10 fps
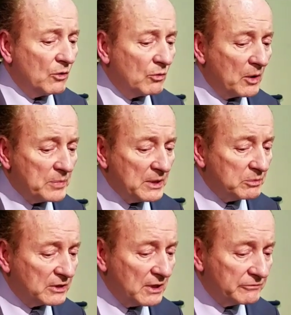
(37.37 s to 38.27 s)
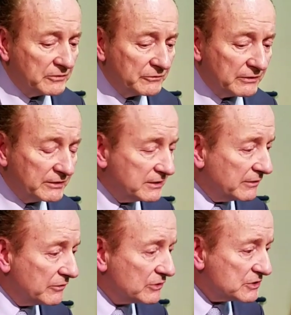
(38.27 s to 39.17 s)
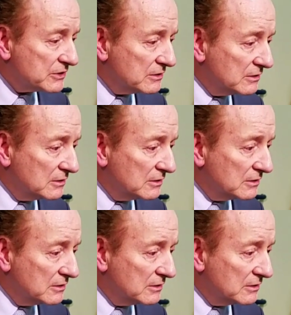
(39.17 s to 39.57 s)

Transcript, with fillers: while people come from very diverse